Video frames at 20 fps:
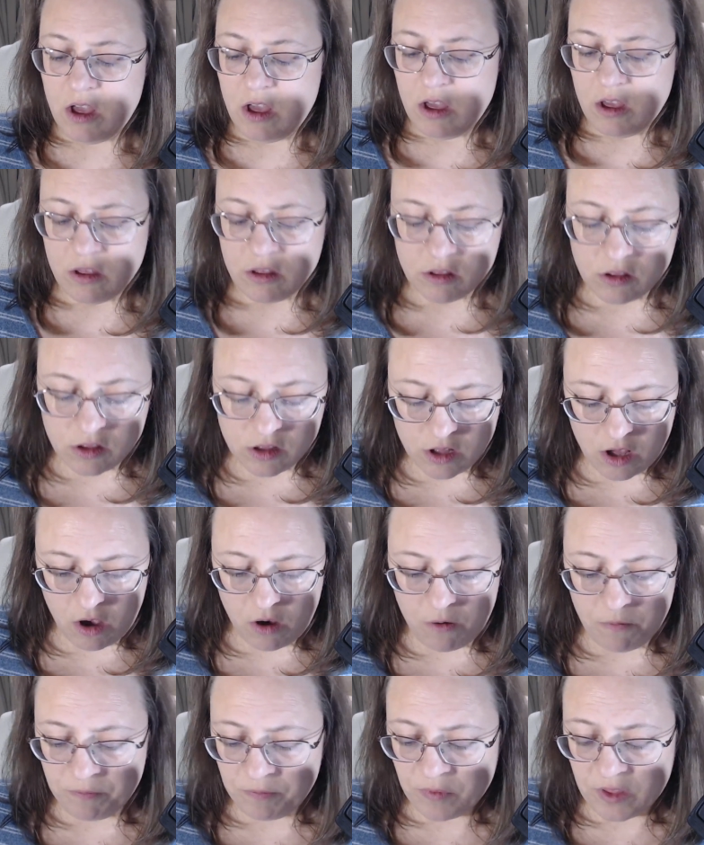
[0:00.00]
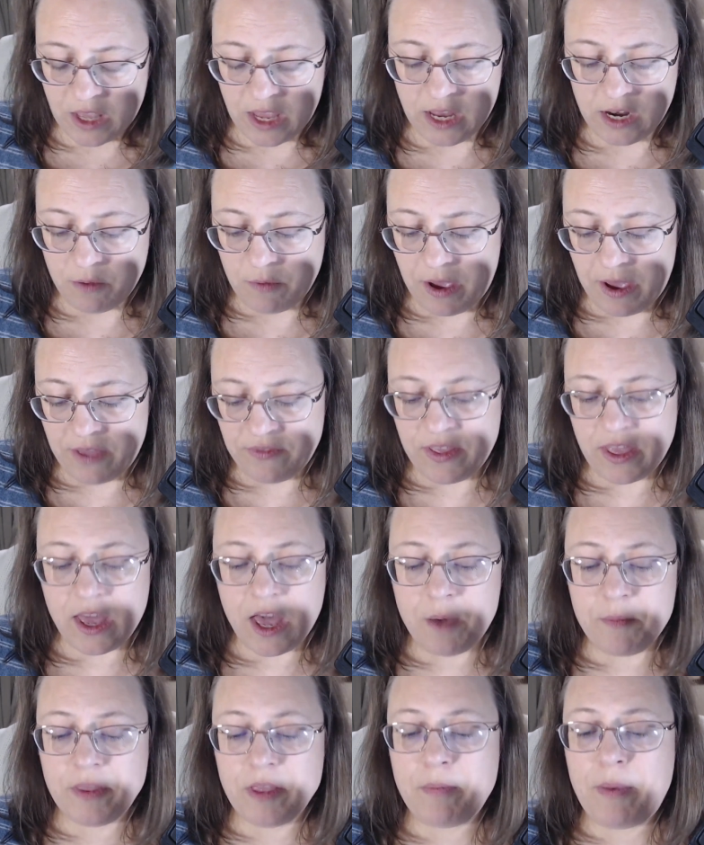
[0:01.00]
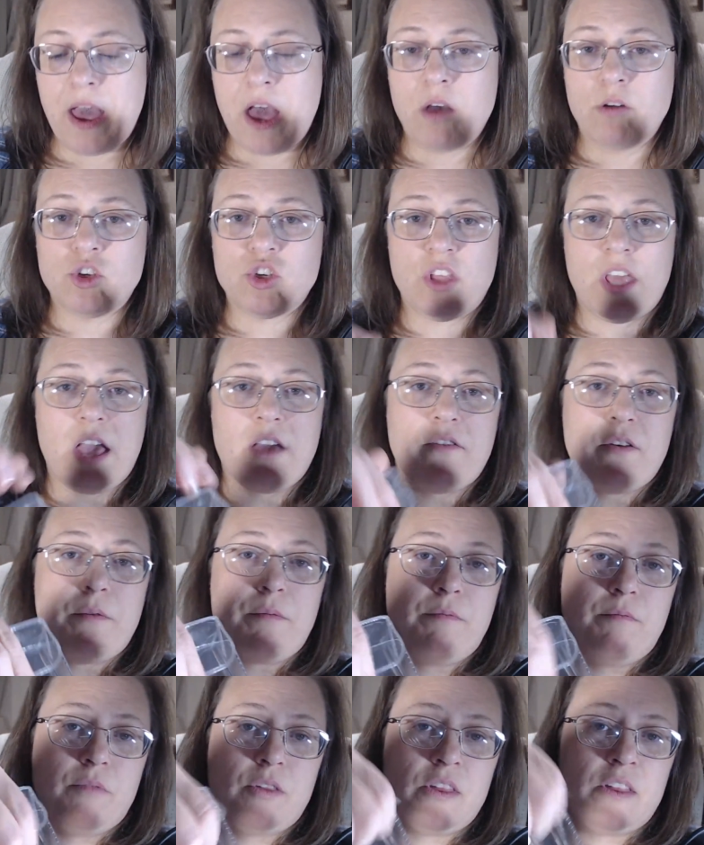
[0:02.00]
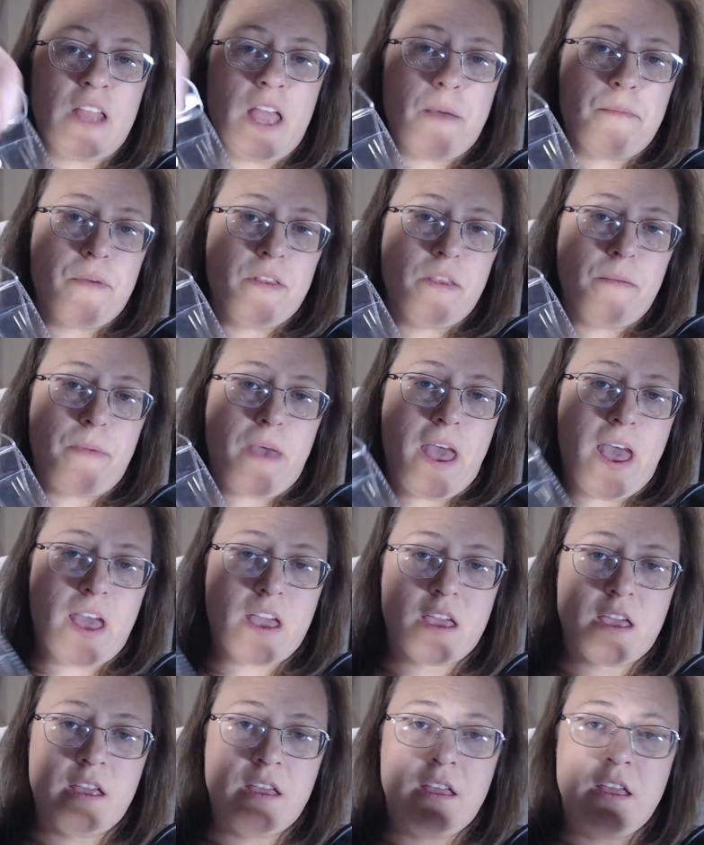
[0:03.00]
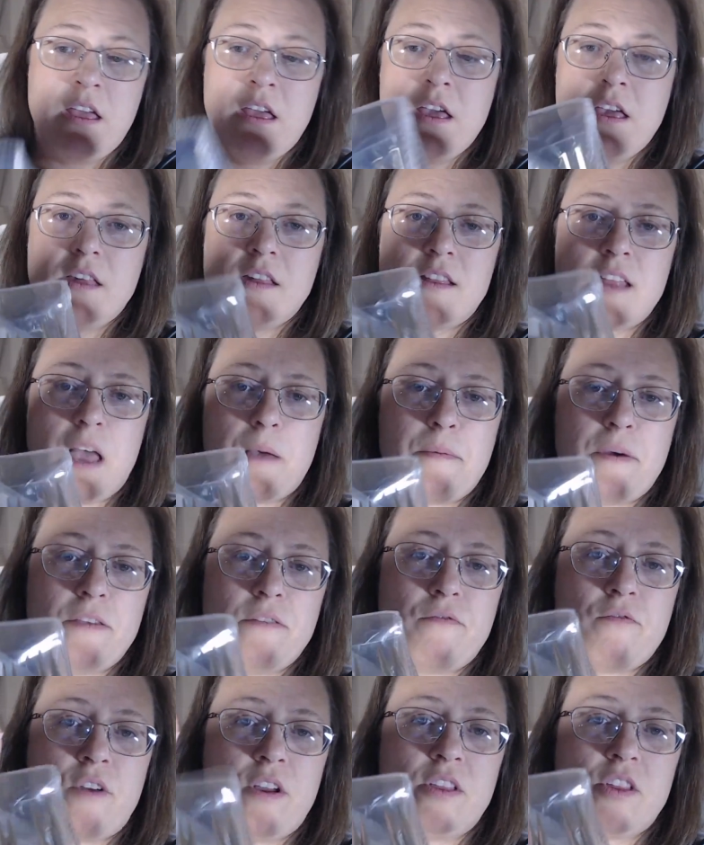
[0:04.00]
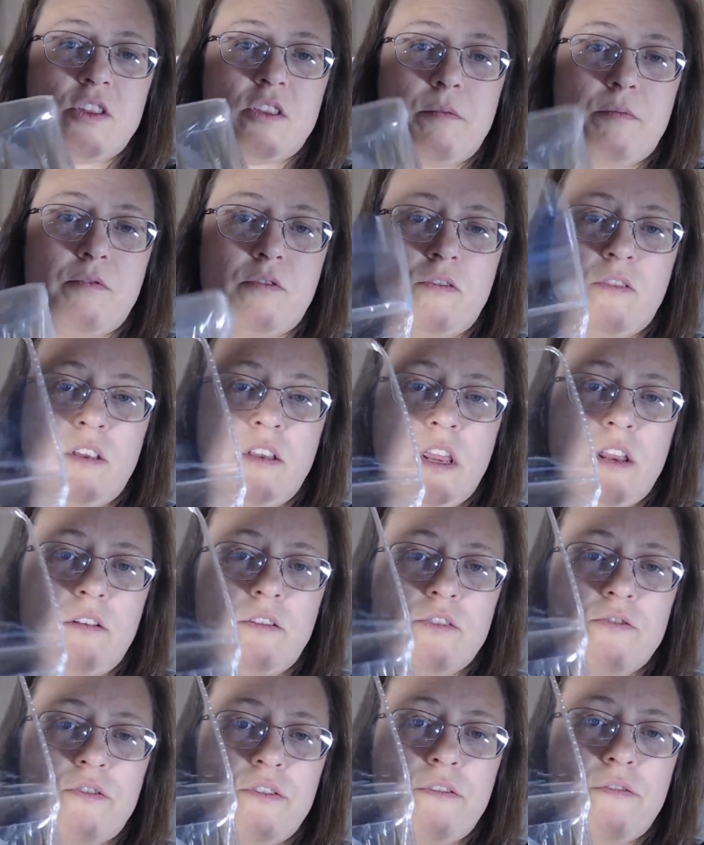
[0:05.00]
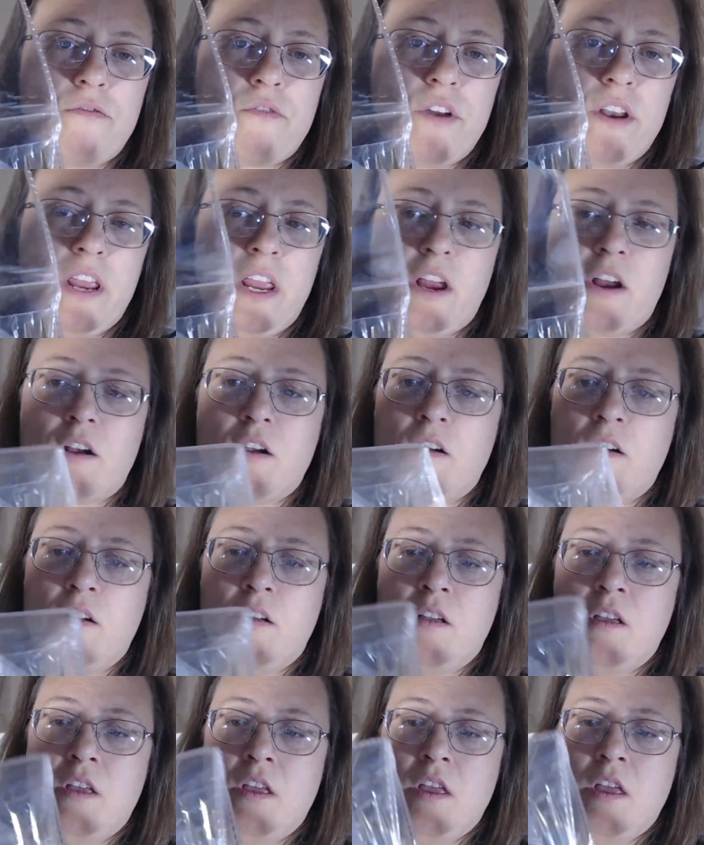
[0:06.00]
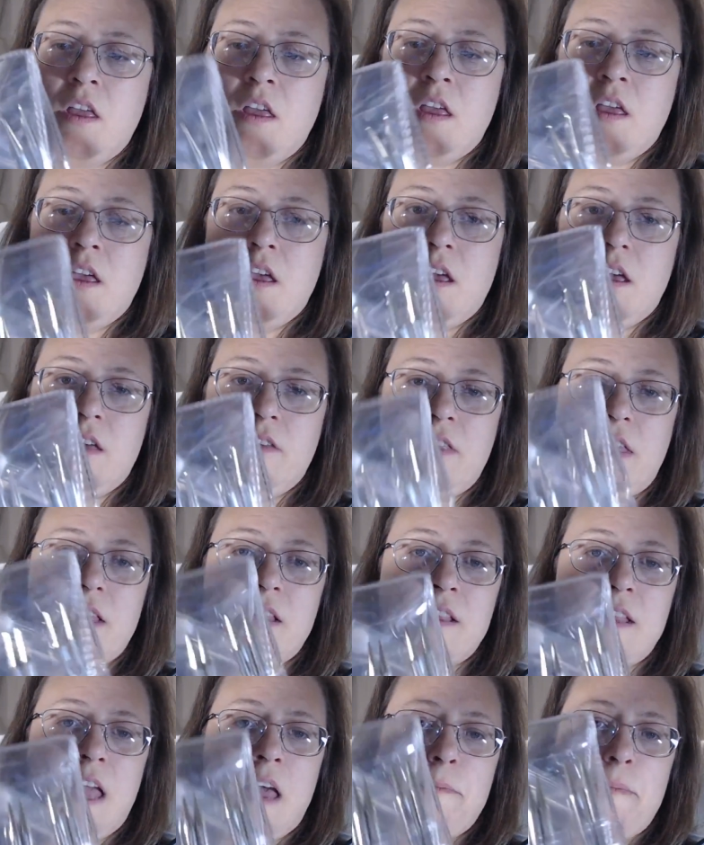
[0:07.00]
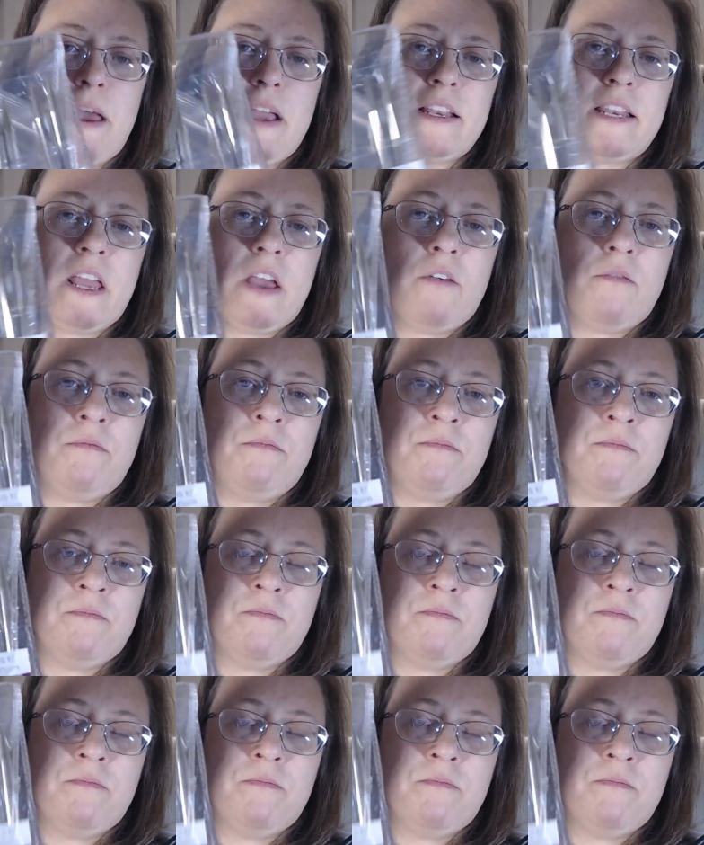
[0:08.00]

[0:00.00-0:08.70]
So anyway, and they come in the pouch. They have a snap on the back, snap on the front, so the needles are in the front here, and they snap back down.